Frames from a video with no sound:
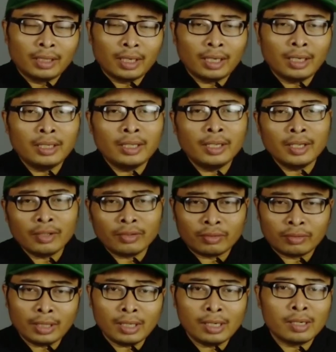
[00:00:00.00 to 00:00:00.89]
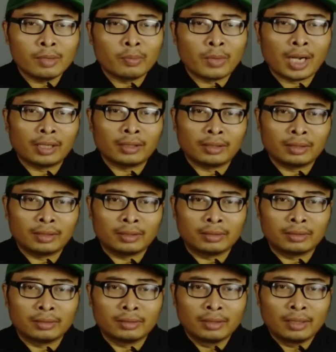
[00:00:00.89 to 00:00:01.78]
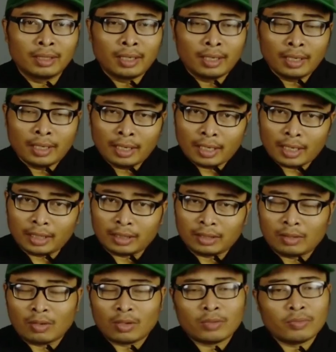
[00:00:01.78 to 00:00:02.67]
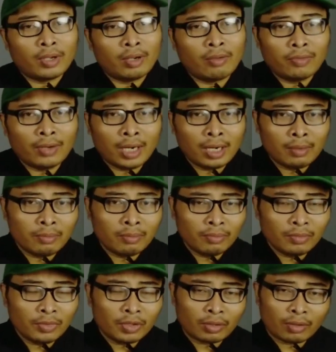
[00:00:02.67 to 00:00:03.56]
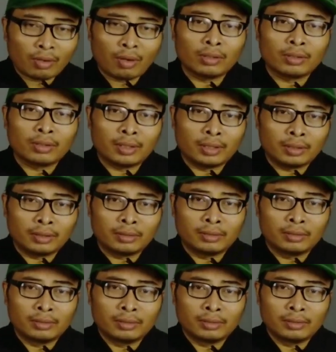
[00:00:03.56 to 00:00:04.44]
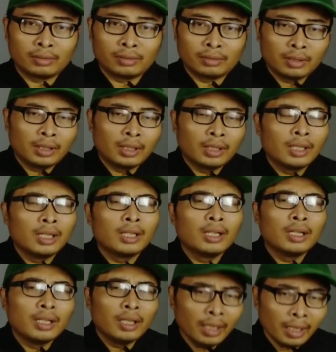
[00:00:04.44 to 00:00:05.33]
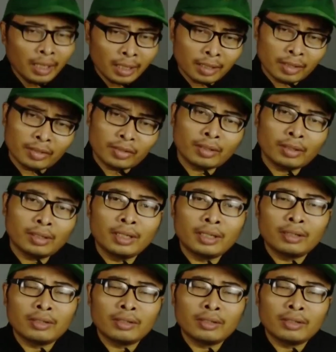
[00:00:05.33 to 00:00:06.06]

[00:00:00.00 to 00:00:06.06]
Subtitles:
and Grace Stirling Martin at Loxfell Farm, Scotland. He initially